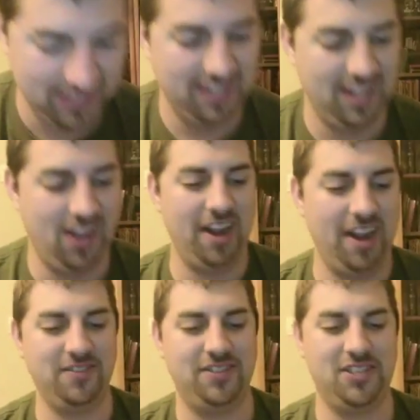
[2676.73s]
All right,
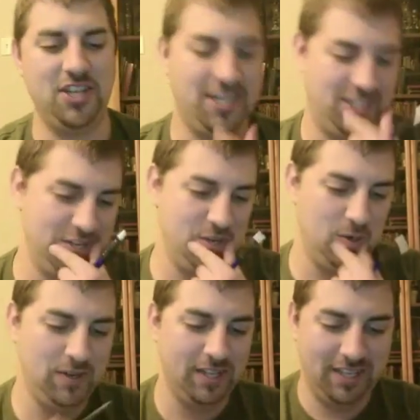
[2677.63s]
so you got 2.